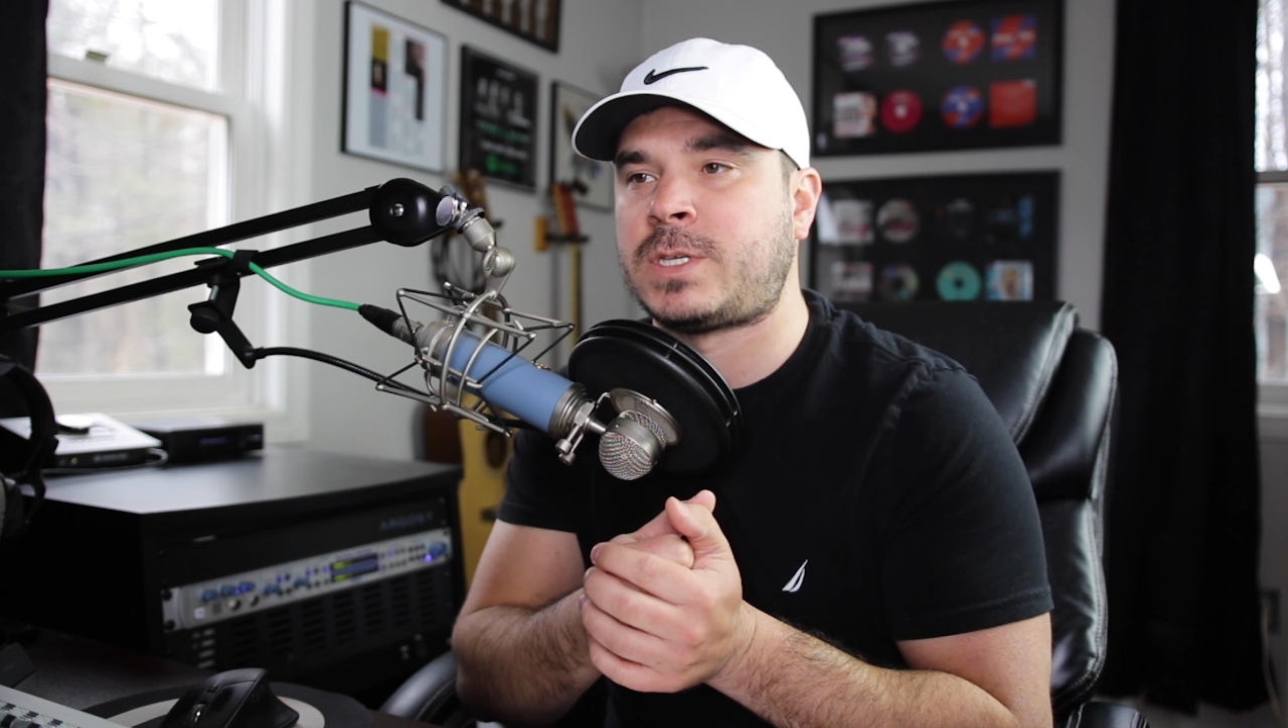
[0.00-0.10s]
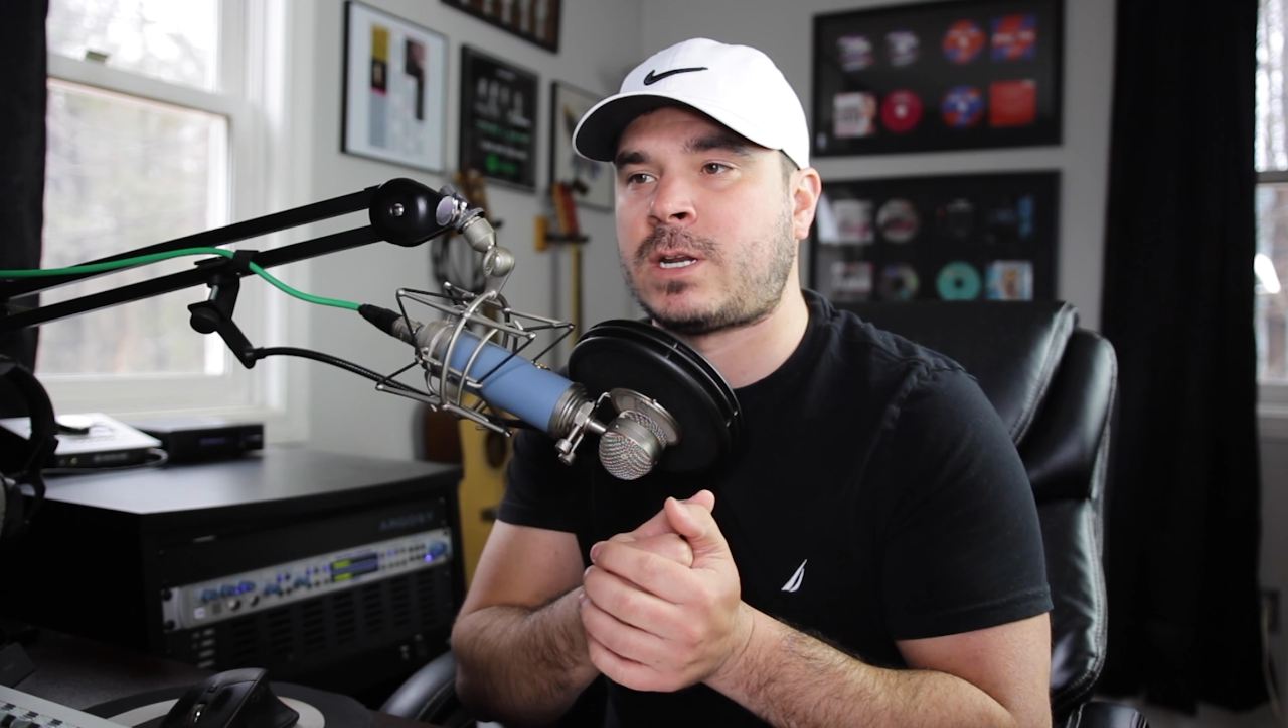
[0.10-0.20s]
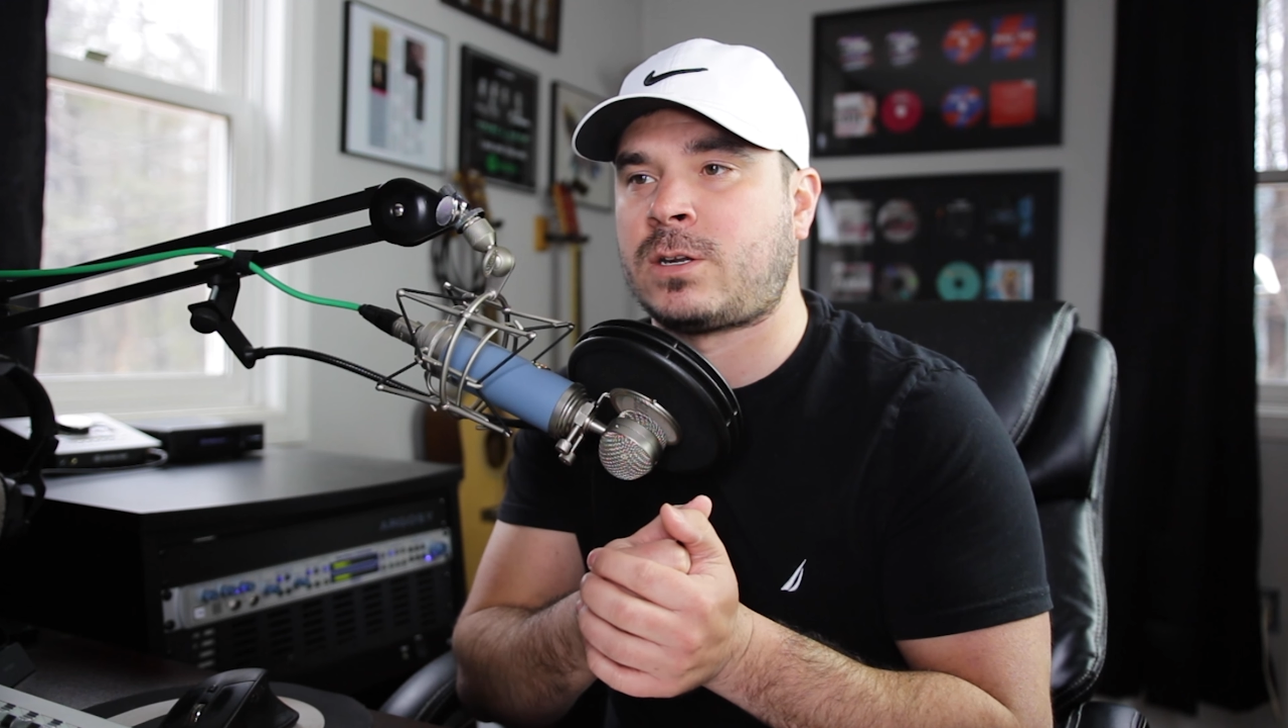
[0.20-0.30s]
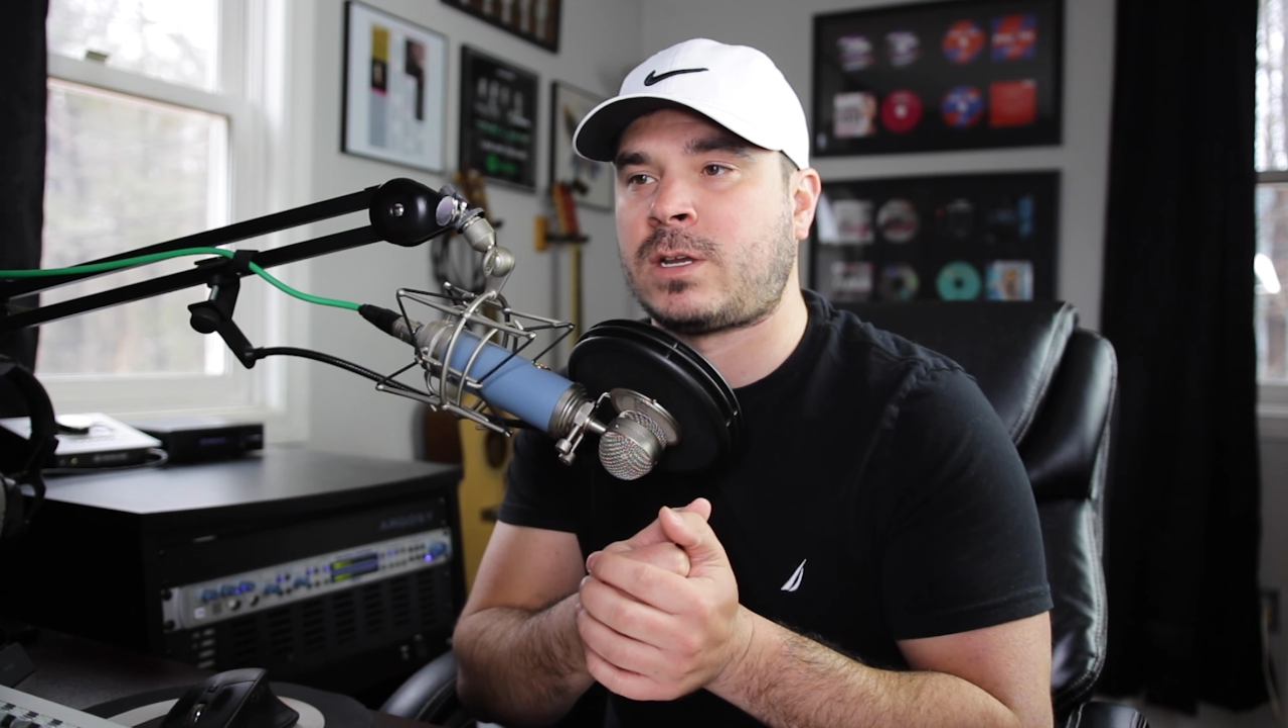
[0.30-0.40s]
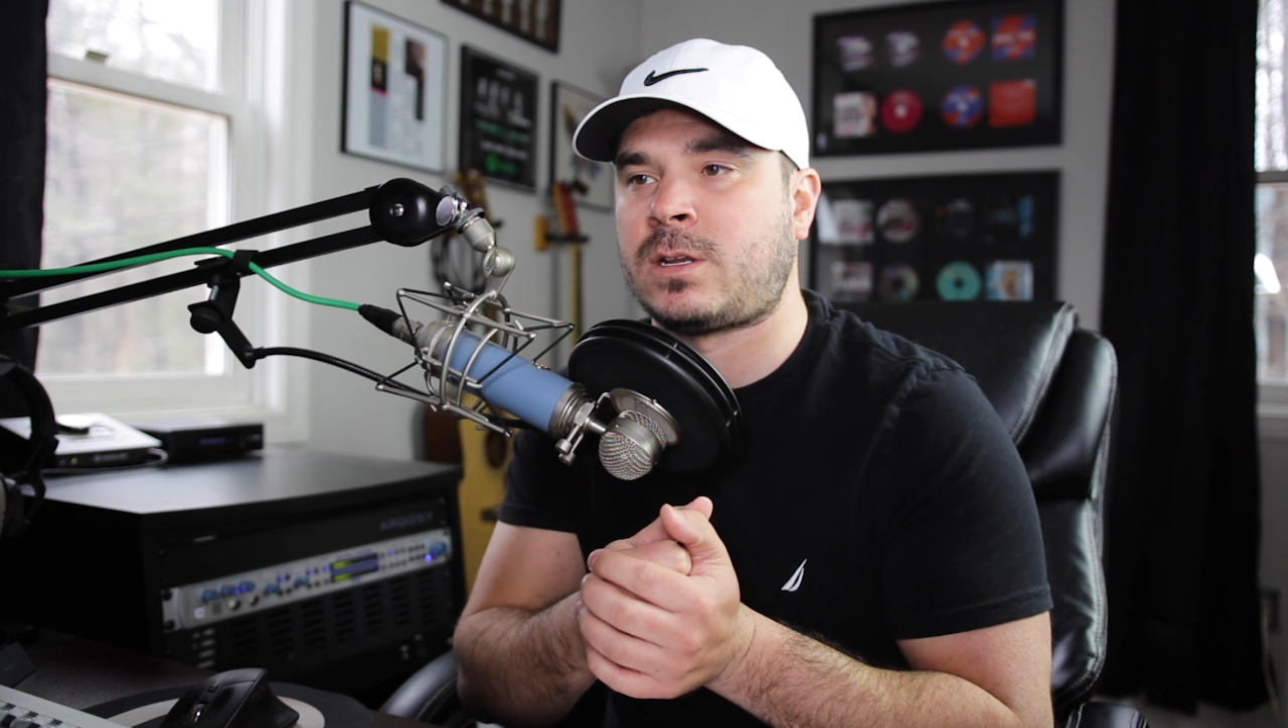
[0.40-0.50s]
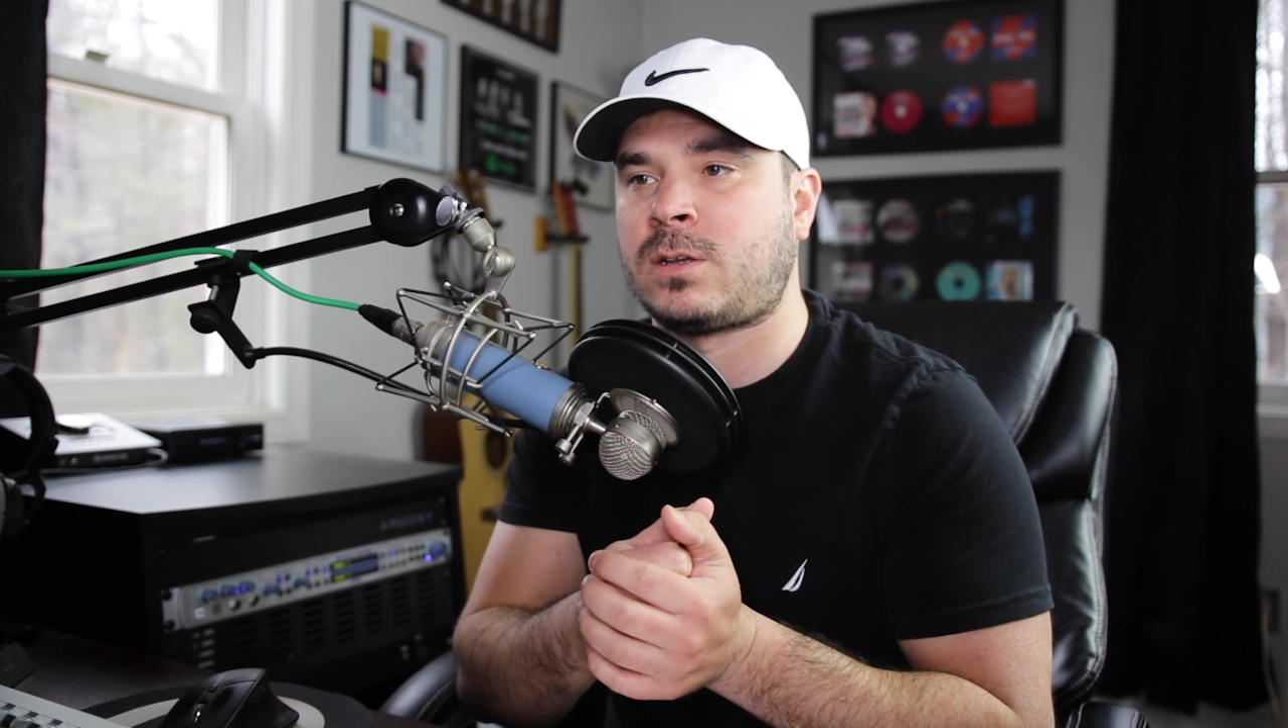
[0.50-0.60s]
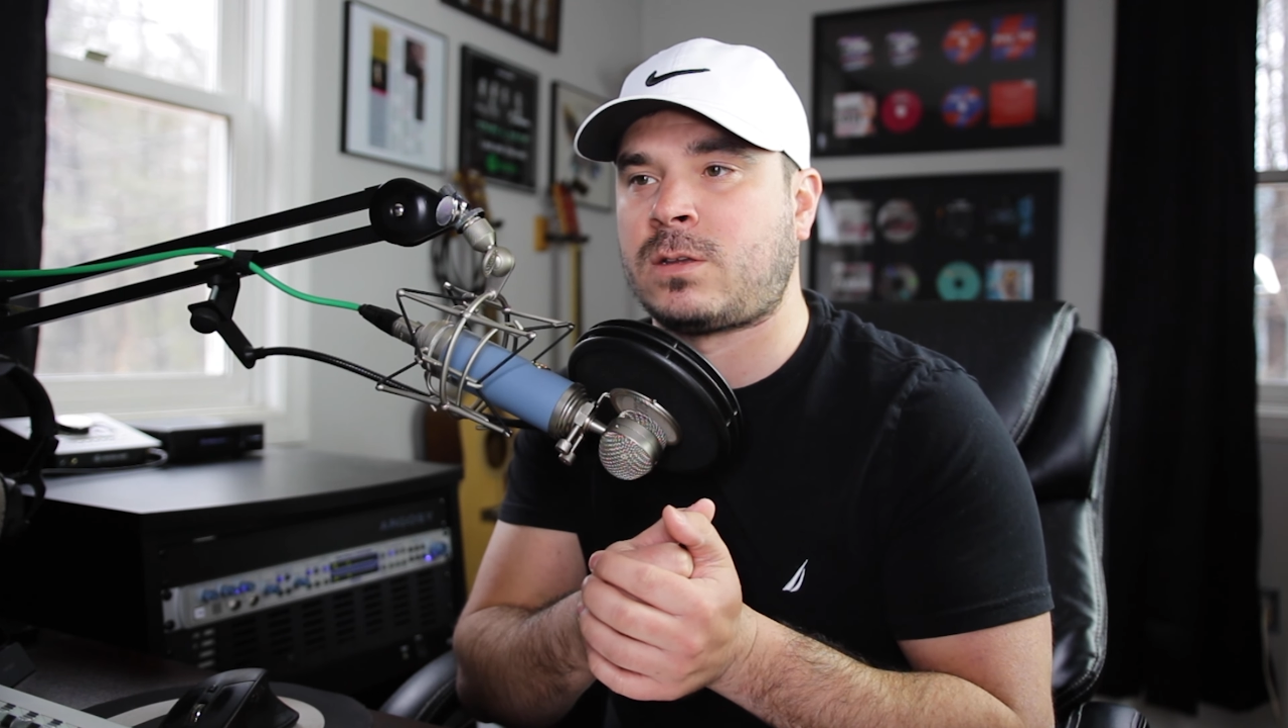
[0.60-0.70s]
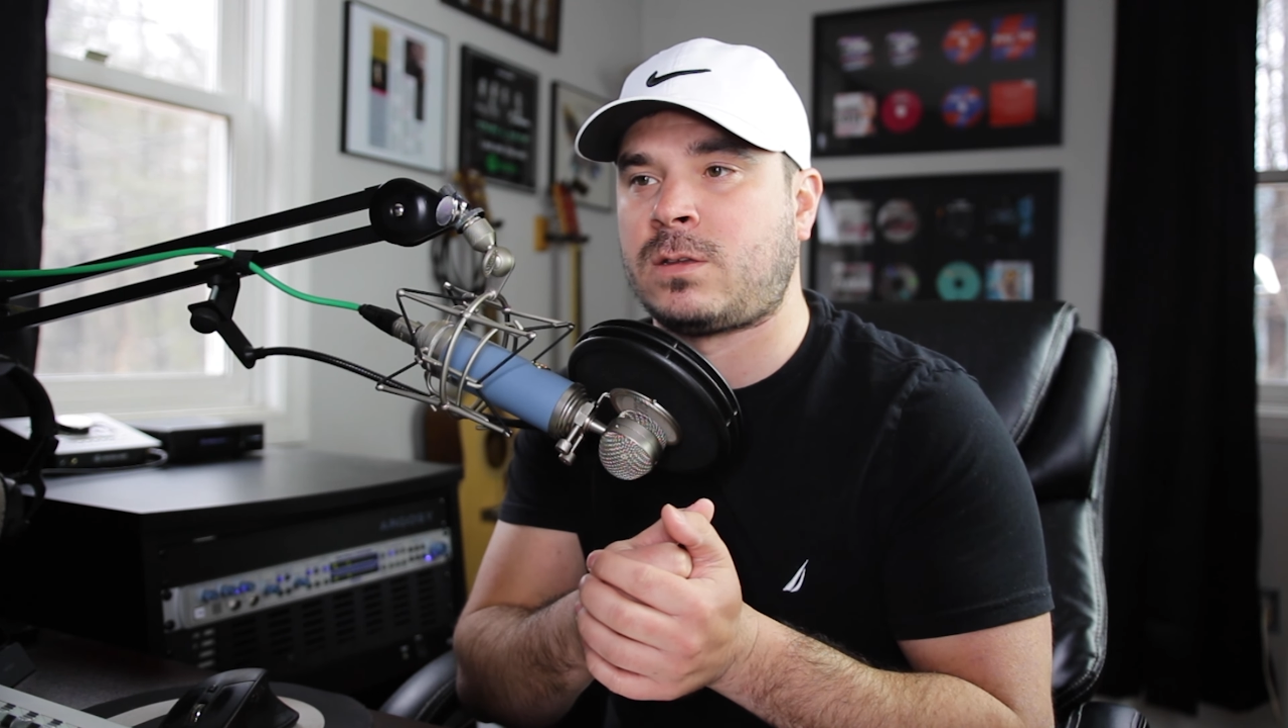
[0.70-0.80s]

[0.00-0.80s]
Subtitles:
that are going to